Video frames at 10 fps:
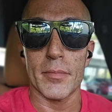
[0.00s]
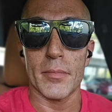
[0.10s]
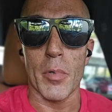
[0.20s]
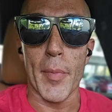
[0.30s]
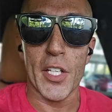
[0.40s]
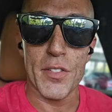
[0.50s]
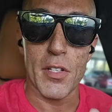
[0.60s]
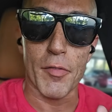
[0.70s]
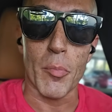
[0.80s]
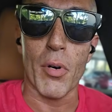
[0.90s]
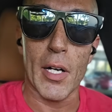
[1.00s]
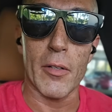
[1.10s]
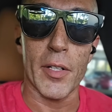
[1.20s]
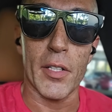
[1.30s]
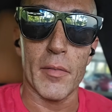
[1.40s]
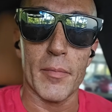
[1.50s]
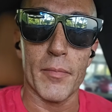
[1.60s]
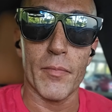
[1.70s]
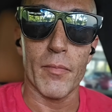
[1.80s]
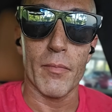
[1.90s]
But make yourself the priority.
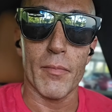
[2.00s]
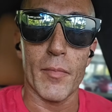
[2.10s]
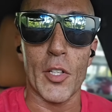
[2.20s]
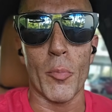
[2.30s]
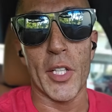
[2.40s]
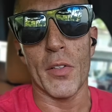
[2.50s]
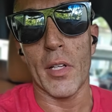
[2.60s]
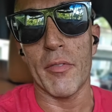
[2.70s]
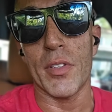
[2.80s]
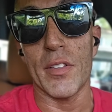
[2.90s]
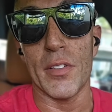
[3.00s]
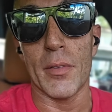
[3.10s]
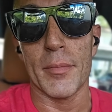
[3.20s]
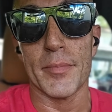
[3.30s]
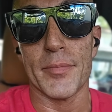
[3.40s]
It'll make your life easier.